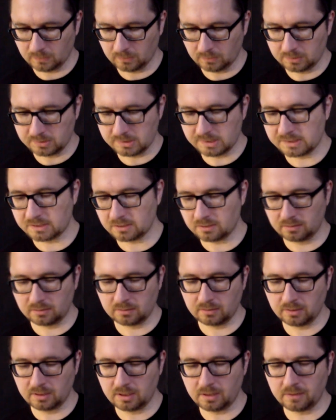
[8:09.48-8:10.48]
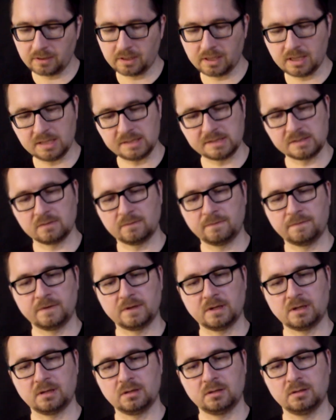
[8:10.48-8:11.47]
This is another case of
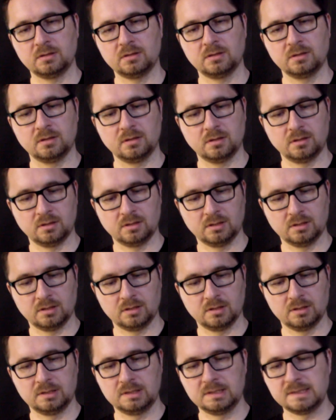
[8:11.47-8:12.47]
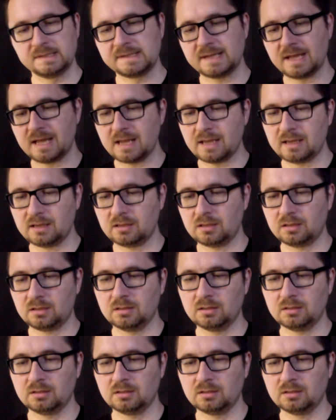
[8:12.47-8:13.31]
design,